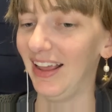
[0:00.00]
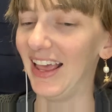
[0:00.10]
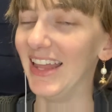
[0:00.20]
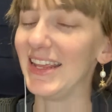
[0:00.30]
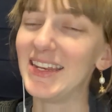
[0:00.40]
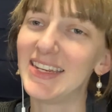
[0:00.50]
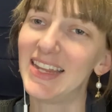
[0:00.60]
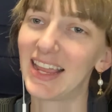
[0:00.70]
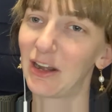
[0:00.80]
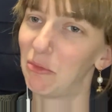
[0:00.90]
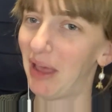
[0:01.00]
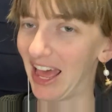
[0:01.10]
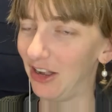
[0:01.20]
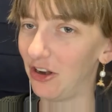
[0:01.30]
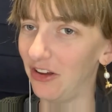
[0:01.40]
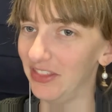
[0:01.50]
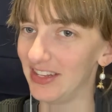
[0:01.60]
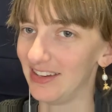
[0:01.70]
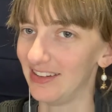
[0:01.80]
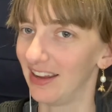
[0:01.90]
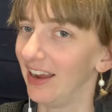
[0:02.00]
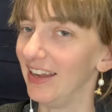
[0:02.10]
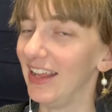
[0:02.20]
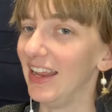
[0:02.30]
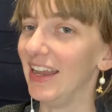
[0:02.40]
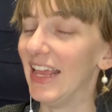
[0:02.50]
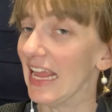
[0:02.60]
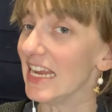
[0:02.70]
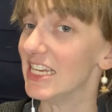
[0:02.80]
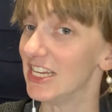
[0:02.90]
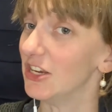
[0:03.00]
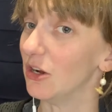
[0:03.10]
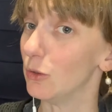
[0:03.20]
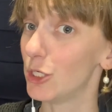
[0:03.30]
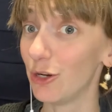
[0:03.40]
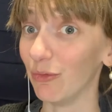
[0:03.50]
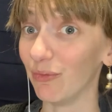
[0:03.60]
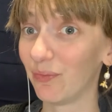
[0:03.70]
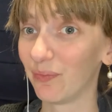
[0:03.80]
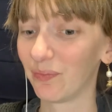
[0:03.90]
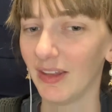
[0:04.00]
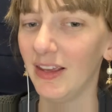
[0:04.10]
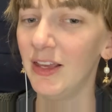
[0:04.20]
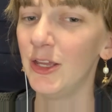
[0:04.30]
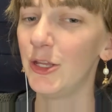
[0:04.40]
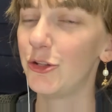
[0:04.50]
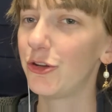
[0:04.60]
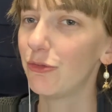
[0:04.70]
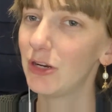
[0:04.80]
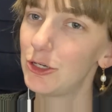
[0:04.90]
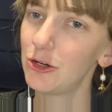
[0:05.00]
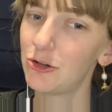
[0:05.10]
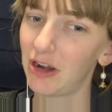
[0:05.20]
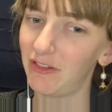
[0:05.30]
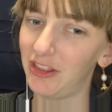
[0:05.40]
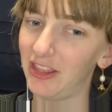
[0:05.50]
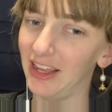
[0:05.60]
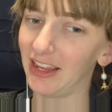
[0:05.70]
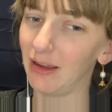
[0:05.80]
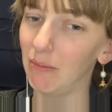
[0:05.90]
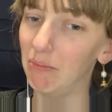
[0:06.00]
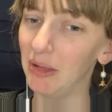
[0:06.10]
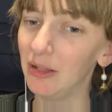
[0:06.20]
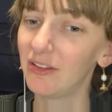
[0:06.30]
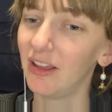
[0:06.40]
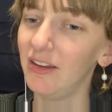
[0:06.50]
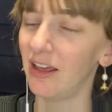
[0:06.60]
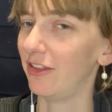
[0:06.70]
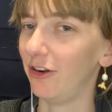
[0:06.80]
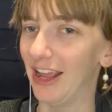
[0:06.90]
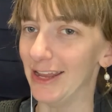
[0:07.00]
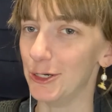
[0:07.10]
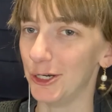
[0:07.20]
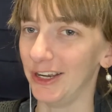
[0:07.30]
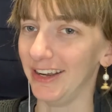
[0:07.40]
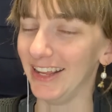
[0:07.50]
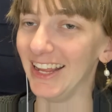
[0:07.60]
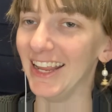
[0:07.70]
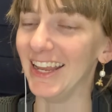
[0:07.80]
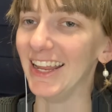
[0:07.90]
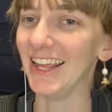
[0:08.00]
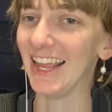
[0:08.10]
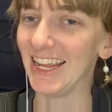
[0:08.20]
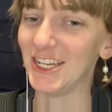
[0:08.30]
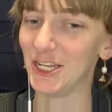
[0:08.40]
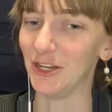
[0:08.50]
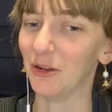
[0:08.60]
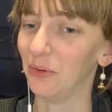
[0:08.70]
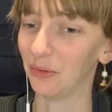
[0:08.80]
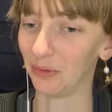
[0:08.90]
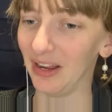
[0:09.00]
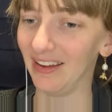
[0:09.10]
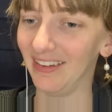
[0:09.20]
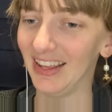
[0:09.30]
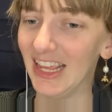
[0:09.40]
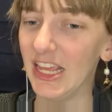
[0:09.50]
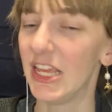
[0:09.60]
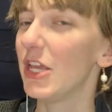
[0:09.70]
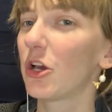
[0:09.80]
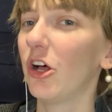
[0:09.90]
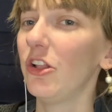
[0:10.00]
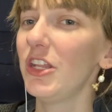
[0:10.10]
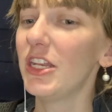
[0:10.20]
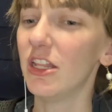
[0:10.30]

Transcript: and he did take out a patent on this design in 1802. So Richard Trevithick built another engine in 1803. He called it